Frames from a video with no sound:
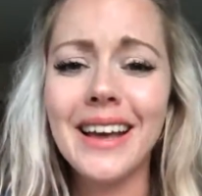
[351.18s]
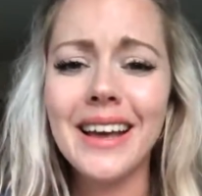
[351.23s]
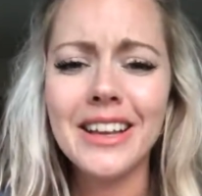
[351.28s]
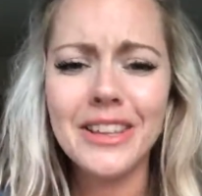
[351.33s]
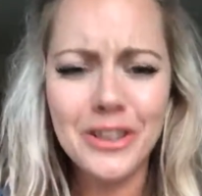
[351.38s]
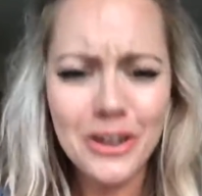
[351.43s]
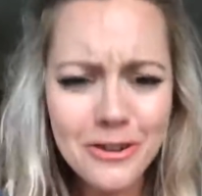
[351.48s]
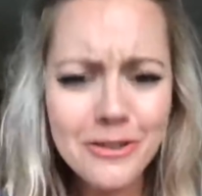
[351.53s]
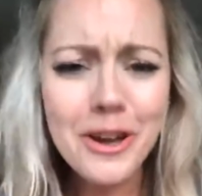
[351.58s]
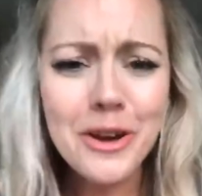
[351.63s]

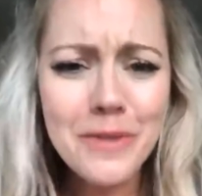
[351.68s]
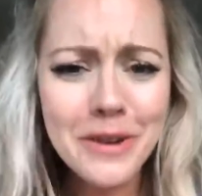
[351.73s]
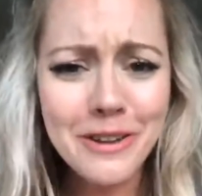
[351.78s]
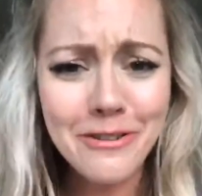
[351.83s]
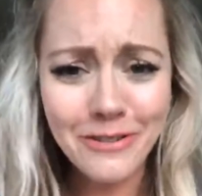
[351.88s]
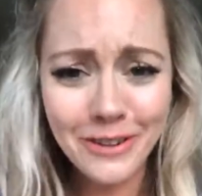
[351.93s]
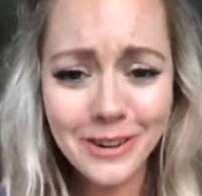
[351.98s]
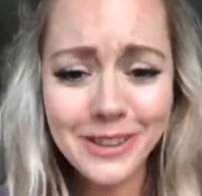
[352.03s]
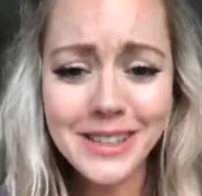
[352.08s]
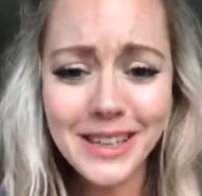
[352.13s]
you know what it
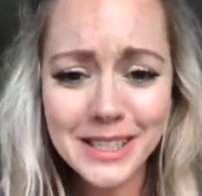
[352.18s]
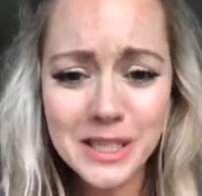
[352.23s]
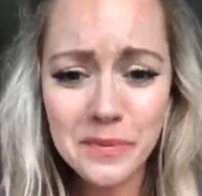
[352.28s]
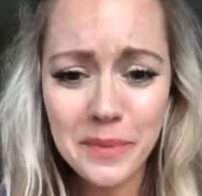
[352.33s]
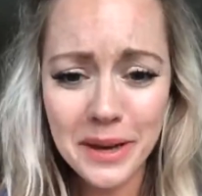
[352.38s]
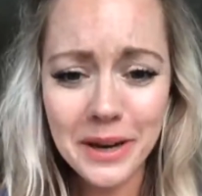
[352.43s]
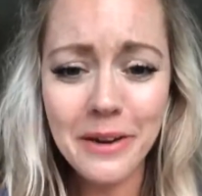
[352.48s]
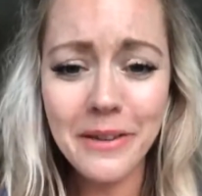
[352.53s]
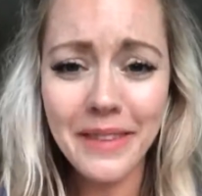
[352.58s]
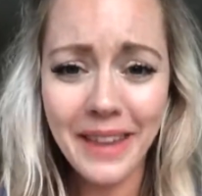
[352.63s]
feels like to
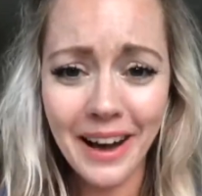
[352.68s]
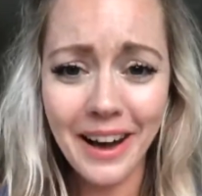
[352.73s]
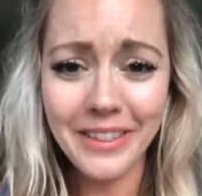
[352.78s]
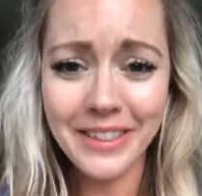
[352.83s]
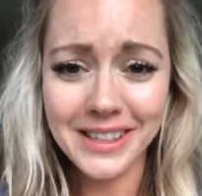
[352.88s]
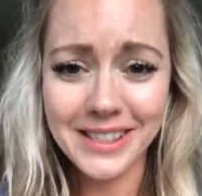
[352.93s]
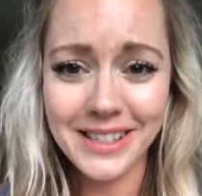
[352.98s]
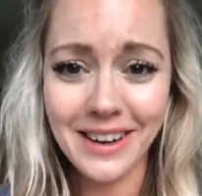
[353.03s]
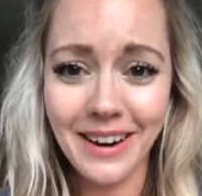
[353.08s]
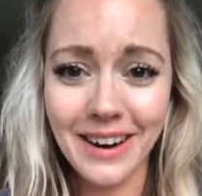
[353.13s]
be on that
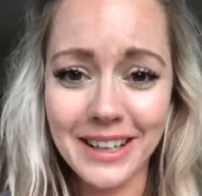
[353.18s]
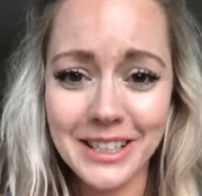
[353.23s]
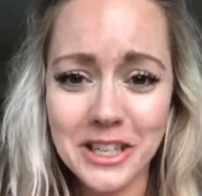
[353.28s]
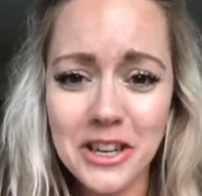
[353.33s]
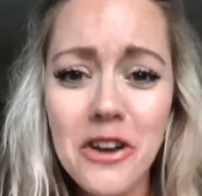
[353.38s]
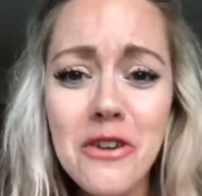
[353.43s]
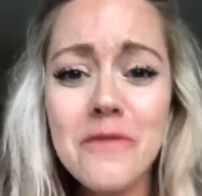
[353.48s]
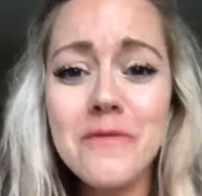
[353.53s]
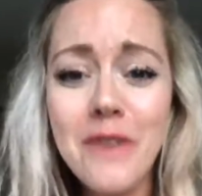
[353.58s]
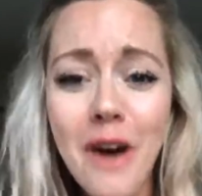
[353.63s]
other side.
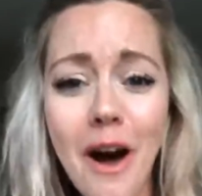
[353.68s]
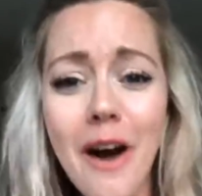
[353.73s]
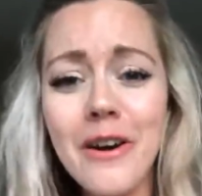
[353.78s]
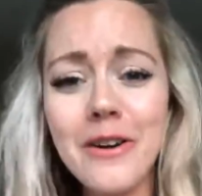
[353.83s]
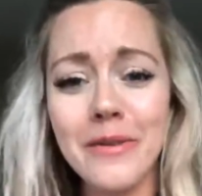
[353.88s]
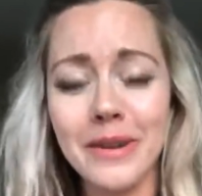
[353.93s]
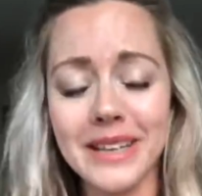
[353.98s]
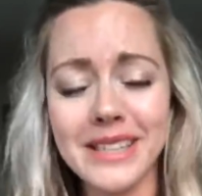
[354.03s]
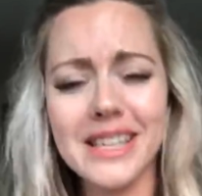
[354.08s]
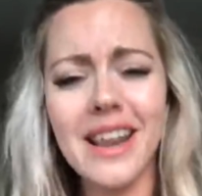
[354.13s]
You know
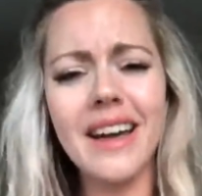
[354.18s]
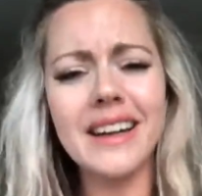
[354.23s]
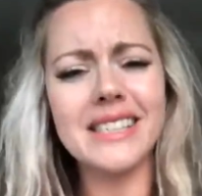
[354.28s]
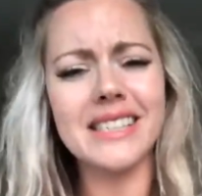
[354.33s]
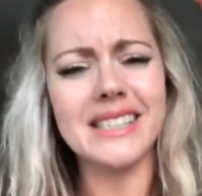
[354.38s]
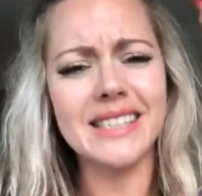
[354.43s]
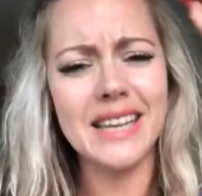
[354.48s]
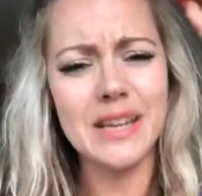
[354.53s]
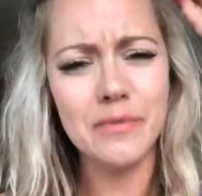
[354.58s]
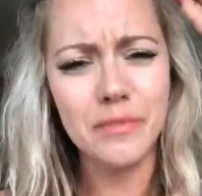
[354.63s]
what it's like to
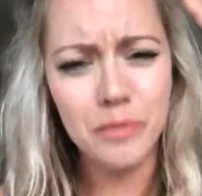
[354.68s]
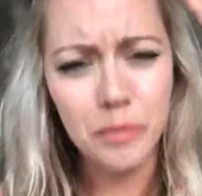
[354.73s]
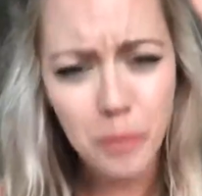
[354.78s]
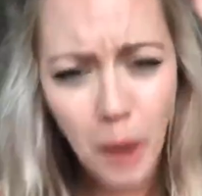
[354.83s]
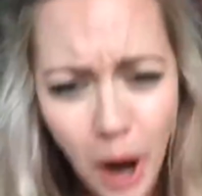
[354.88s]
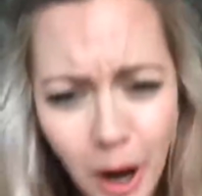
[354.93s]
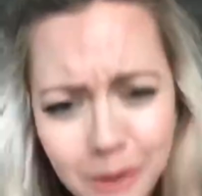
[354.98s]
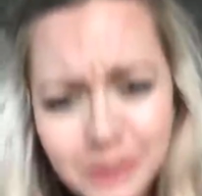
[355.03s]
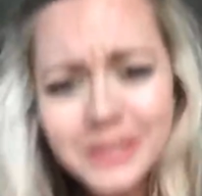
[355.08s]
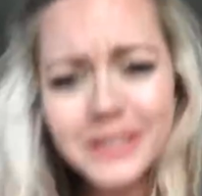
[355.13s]
see
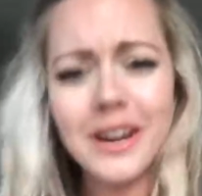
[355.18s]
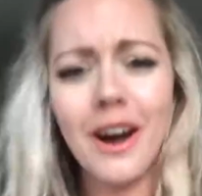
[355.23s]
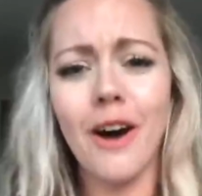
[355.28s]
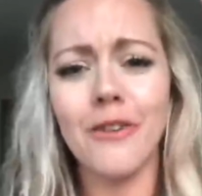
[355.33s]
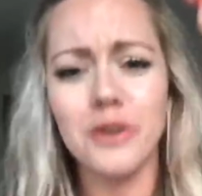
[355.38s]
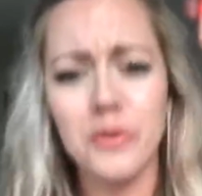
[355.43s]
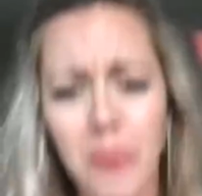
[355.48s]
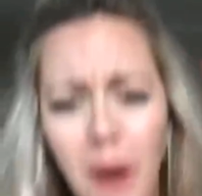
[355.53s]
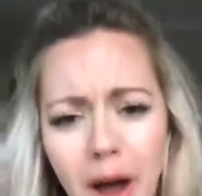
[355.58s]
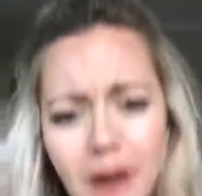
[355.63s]
post
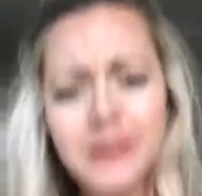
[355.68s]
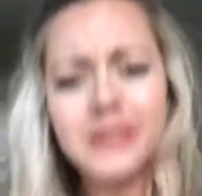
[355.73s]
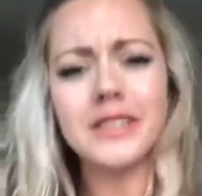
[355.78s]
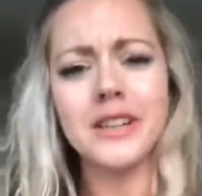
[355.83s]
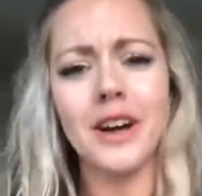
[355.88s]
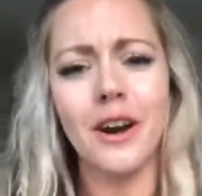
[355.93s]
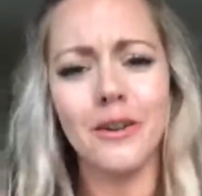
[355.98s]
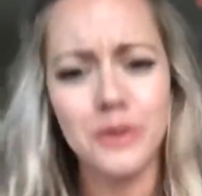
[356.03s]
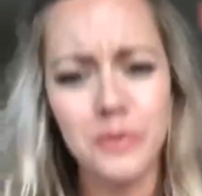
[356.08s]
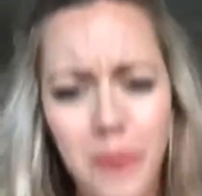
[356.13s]
after post
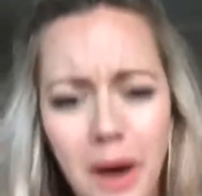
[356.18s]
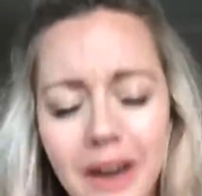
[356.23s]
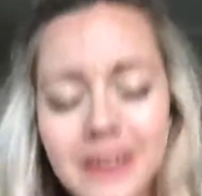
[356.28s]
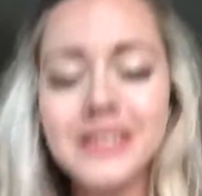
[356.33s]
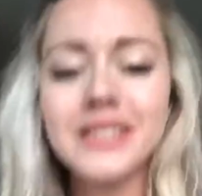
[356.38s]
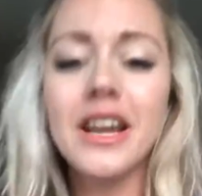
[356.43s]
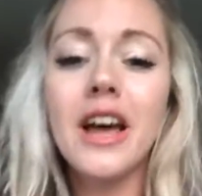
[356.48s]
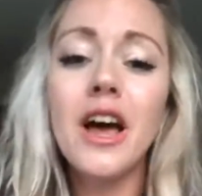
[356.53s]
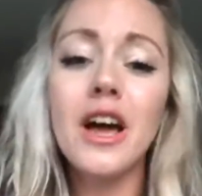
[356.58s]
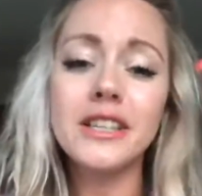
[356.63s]
after post
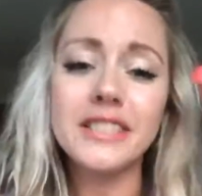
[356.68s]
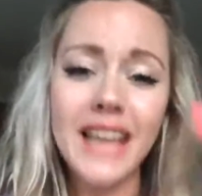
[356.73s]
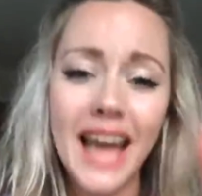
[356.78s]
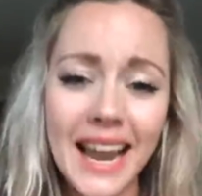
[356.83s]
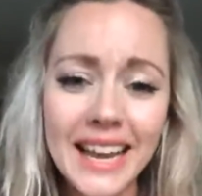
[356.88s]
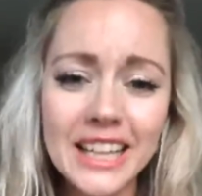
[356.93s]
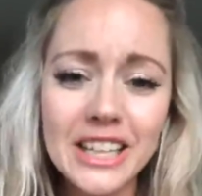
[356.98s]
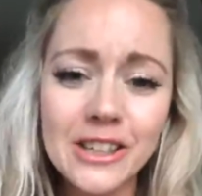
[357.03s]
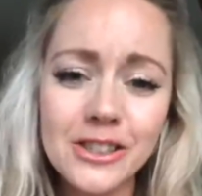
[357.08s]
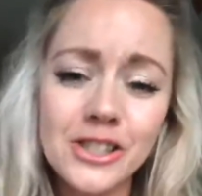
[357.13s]

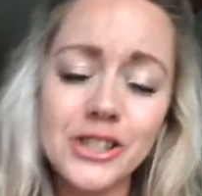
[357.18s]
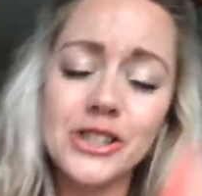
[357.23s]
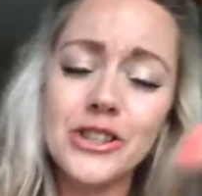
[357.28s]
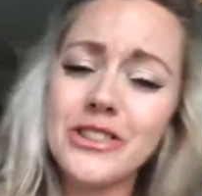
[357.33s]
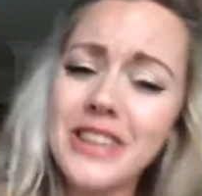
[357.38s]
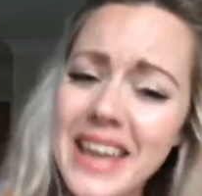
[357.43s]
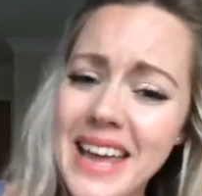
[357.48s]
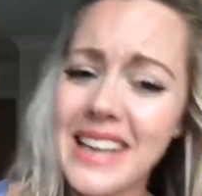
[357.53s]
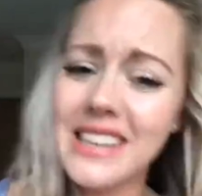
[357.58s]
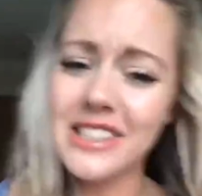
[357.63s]
telling you to do
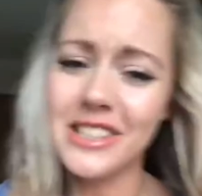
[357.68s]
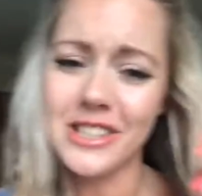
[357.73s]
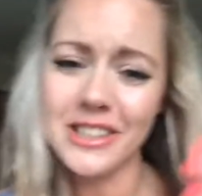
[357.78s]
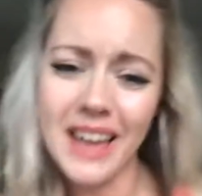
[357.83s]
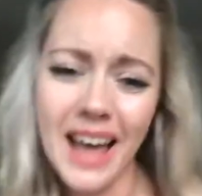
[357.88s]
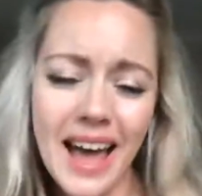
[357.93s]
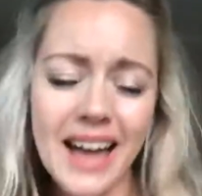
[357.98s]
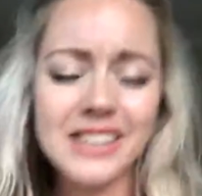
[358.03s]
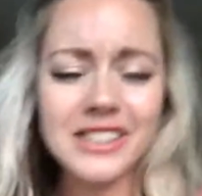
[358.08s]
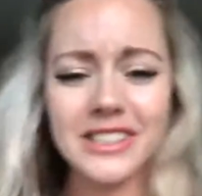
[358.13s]
this, do
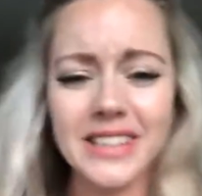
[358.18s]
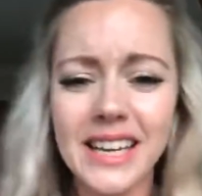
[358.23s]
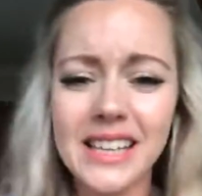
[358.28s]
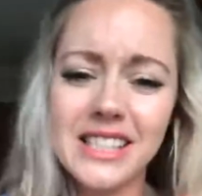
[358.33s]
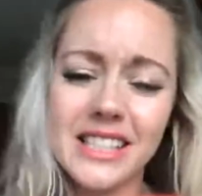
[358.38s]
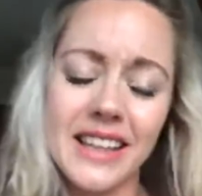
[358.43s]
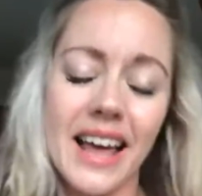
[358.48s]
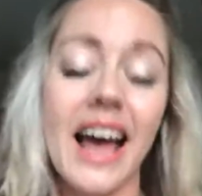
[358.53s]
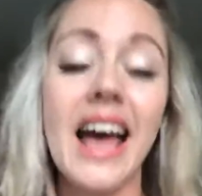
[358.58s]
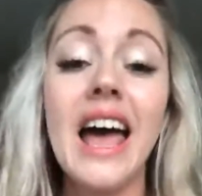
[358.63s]
that, do this, do
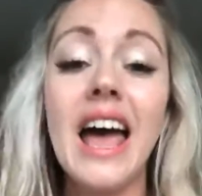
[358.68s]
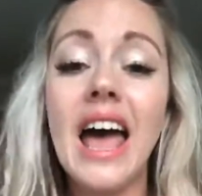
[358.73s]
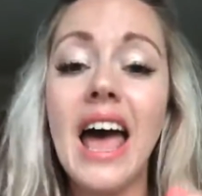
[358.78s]
that.